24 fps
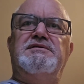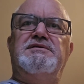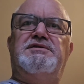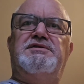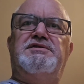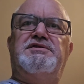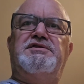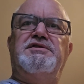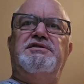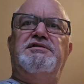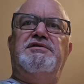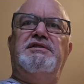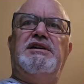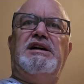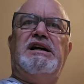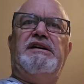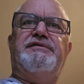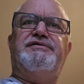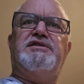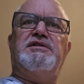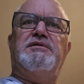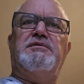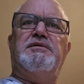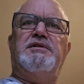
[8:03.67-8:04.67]
soon
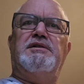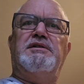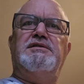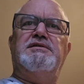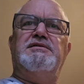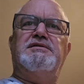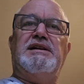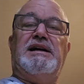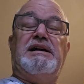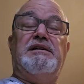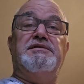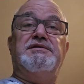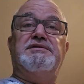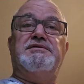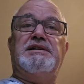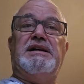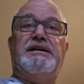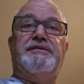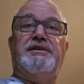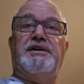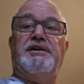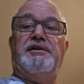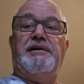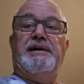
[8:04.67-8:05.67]
afterwards, I was
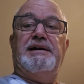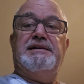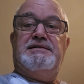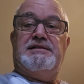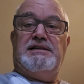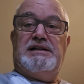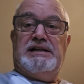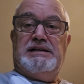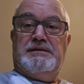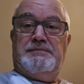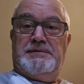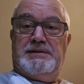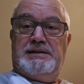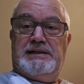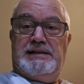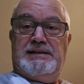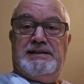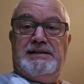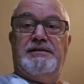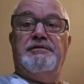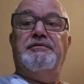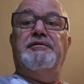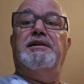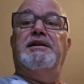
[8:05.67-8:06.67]
having a great time, and I
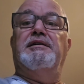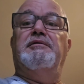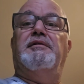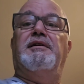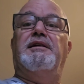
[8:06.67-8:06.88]
didn't really